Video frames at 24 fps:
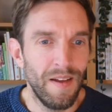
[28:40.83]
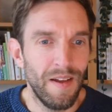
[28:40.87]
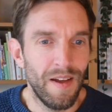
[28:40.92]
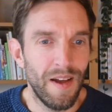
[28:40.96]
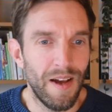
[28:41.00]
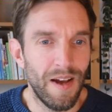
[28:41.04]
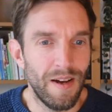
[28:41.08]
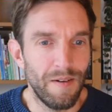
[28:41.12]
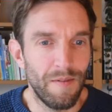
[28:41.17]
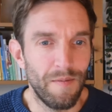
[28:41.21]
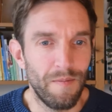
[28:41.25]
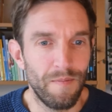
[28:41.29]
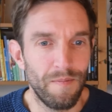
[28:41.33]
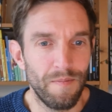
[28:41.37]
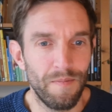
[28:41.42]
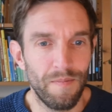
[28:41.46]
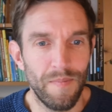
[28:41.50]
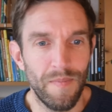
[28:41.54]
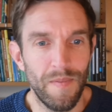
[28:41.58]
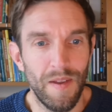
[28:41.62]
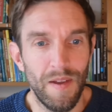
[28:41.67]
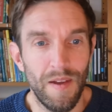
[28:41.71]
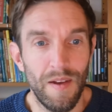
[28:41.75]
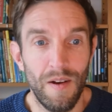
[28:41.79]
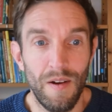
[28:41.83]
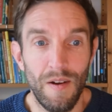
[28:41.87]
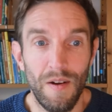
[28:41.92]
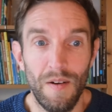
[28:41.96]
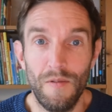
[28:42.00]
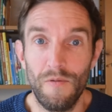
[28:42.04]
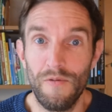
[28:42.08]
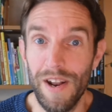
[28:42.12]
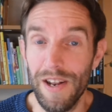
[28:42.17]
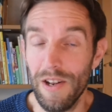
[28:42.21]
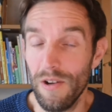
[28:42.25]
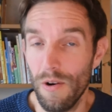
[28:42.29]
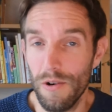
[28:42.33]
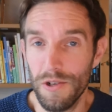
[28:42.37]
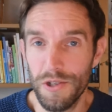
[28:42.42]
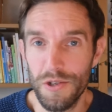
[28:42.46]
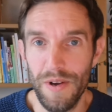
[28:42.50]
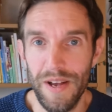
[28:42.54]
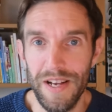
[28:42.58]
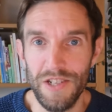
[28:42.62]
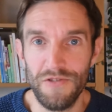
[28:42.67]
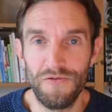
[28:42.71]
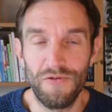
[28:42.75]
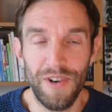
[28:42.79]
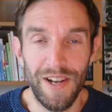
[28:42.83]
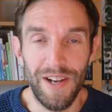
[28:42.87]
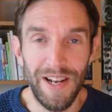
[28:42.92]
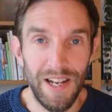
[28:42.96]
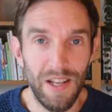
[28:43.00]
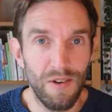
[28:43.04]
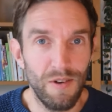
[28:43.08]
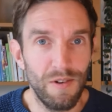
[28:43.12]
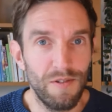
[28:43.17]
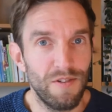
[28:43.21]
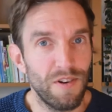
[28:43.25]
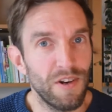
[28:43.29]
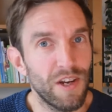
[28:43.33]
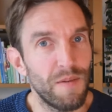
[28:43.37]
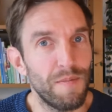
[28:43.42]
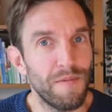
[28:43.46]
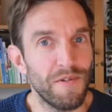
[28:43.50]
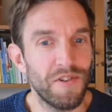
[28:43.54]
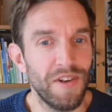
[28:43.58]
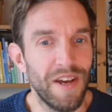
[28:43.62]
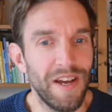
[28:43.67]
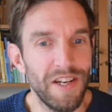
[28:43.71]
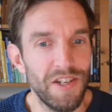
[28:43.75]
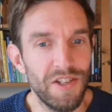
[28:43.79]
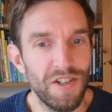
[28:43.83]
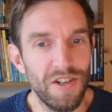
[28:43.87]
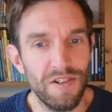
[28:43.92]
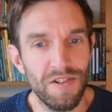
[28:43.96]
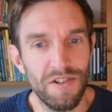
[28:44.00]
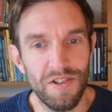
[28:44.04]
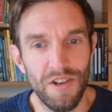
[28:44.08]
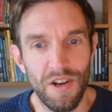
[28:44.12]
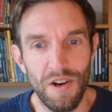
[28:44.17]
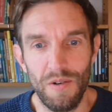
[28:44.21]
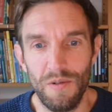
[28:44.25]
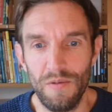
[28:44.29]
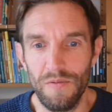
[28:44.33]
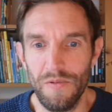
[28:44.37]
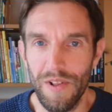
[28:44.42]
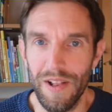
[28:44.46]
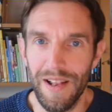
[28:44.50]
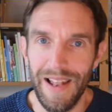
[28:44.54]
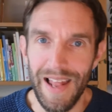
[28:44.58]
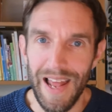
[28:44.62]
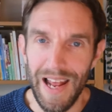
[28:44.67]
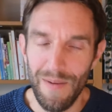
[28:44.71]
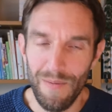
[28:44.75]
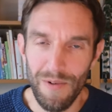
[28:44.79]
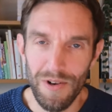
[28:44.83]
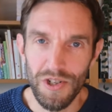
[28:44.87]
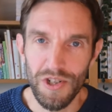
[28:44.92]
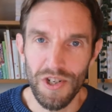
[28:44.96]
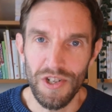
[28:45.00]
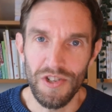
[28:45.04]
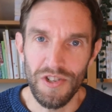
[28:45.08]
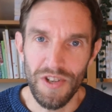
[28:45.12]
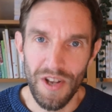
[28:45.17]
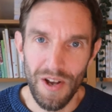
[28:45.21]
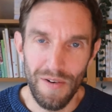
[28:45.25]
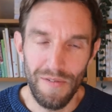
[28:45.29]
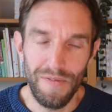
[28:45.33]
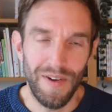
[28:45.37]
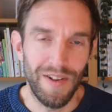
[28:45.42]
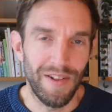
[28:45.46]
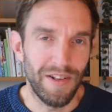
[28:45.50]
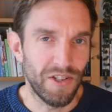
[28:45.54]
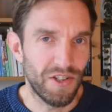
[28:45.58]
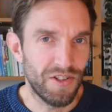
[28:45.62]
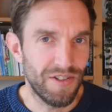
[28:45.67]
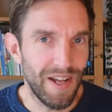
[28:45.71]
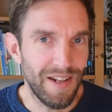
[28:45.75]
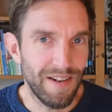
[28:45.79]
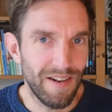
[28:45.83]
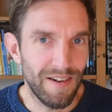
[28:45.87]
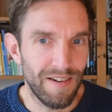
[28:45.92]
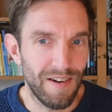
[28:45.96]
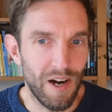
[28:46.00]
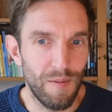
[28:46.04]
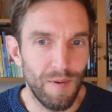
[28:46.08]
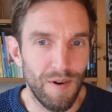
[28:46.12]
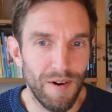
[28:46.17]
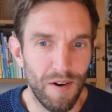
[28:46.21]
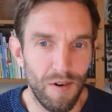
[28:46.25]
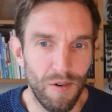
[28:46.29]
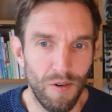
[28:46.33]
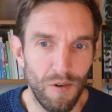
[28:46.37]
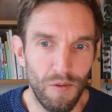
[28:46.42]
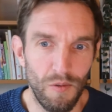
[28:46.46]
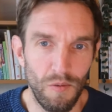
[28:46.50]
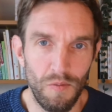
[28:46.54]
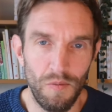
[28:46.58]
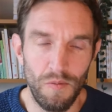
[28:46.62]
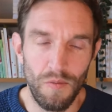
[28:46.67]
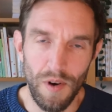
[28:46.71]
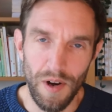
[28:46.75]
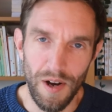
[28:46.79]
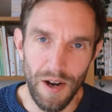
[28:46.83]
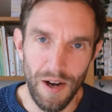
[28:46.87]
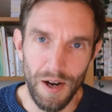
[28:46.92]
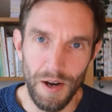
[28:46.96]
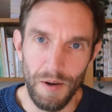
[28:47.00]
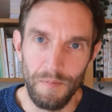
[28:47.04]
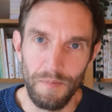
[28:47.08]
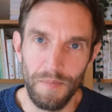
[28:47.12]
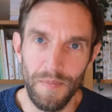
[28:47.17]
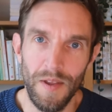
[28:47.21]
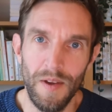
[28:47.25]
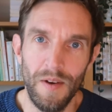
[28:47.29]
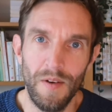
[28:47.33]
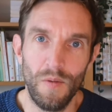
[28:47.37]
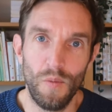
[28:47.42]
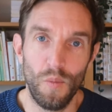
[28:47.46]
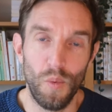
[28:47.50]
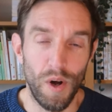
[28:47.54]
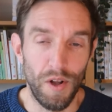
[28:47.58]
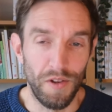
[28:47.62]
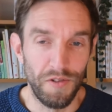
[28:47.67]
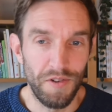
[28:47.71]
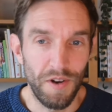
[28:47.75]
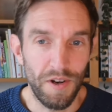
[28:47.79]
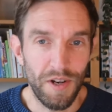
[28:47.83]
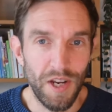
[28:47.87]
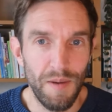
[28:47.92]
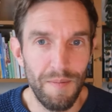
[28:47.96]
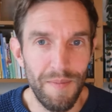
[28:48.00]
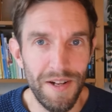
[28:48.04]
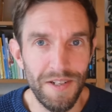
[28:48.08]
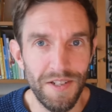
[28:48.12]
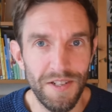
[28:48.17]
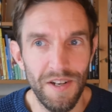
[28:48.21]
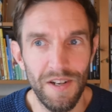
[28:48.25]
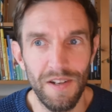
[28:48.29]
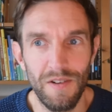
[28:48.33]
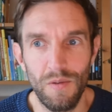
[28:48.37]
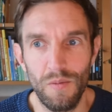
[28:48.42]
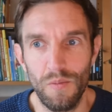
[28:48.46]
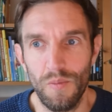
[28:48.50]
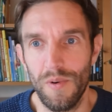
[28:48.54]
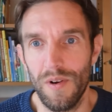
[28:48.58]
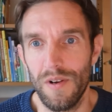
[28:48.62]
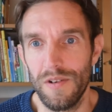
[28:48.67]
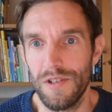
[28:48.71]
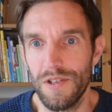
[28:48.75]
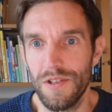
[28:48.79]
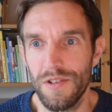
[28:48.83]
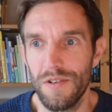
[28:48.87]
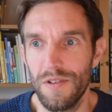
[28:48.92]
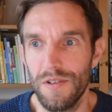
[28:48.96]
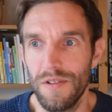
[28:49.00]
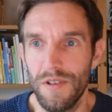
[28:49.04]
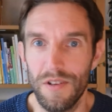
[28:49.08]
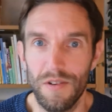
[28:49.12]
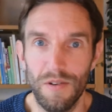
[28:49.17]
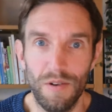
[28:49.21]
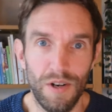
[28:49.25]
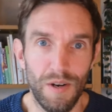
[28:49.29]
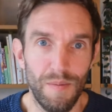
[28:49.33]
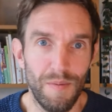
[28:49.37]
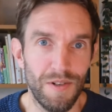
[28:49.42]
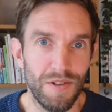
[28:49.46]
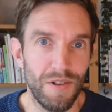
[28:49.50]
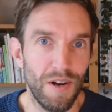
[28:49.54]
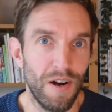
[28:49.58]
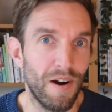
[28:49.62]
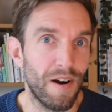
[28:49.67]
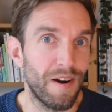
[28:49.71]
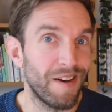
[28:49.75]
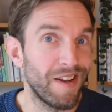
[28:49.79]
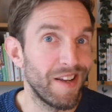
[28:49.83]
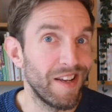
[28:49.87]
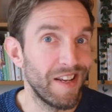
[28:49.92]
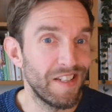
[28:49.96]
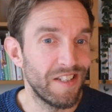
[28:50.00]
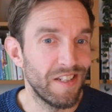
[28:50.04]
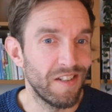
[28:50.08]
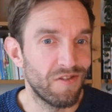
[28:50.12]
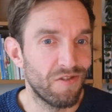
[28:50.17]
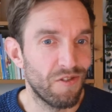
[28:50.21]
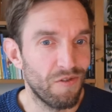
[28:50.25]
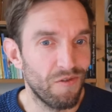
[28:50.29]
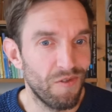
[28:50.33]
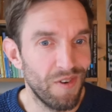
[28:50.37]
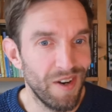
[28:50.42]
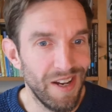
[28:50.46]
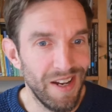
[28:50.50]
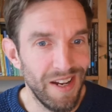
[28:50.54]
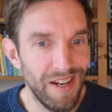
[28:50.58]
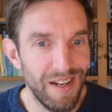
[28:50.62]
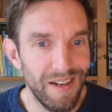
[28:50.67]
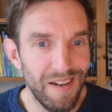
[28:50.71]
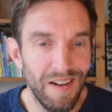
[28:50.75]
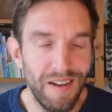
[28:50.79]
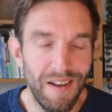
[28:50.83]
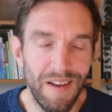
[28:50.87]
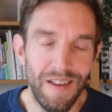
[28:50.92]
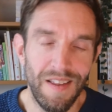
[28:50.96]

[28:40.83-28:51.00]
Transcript: Um, Wren also has really good documentation, so the language itself and the standard library are all uh, well documented, which the documents are easy to read,